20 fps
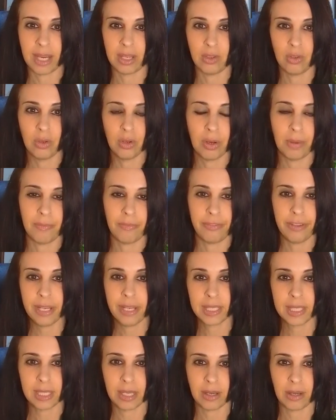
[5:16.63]
and you're a
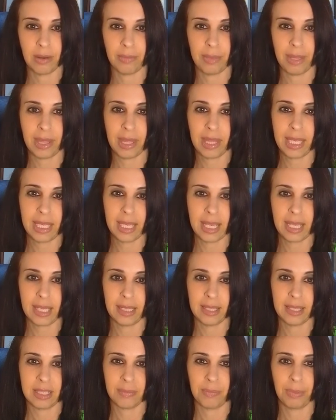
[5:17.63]
victim and thinking
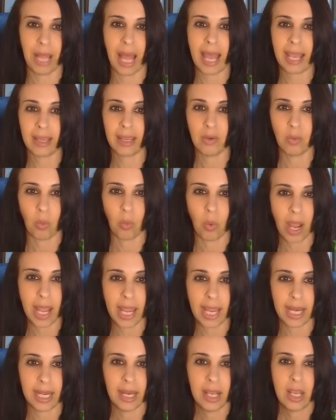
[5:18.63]
in this black and
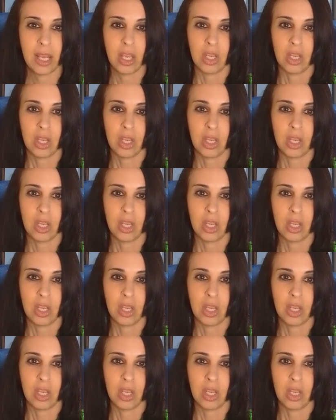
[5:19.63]
white,